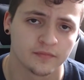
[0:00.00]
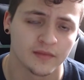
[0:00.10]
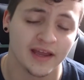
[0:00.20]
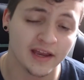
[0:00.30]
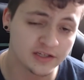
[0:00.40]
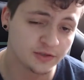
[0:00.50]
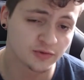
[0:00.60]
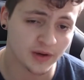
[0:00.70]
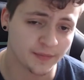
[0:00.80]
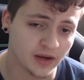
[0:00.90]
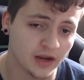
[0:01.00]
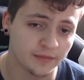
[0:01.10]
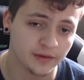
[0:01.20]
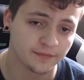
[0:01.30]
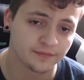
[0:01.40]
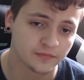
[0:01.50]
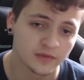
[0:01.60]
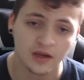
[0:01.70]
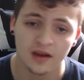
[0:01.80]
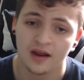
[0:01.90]
And she was right behind me.
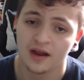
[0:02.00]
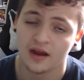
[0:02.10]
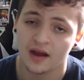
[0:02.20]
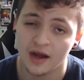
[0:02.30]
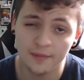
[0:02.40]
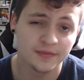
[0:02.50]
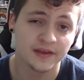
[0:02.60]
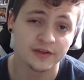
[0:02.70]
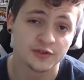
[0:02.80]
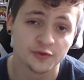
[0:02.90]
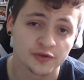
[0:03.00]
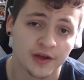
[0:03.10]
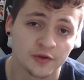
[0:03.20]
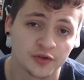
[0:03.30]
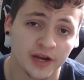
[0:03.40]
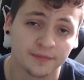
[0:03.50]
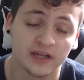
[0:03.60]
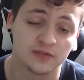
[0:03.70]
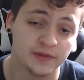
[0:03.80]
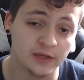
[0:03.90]
I'm thinking she was trying to track my
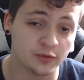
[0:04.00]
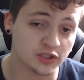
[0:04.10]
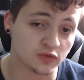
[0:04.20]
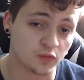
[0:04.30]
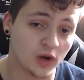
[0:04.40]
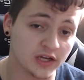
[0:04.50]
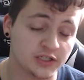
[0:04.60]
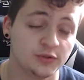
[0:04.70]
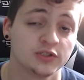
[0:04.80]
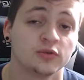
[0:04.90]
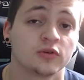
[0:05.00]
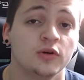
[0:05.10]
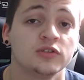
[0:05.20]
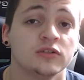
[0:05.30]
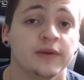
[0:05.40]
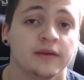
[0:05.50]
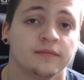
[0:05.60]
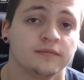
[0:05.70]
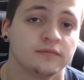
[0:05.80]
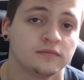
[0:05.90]
speed, which is why she was so close to me.
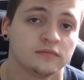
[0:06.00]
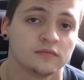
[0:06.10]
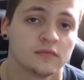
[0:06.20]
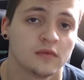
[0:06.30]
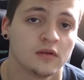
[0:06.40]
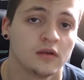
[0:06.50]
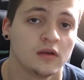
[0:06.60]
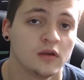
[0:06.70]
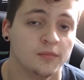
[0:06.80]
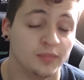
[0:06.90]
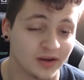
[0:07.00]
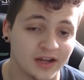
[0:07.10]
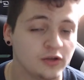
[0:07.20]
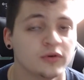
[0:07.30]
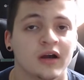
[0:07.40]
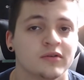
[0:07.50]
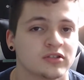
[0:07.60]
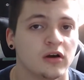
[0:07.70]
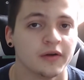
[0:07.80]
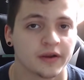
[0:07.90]
But I knew what I was
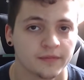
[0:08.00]
going.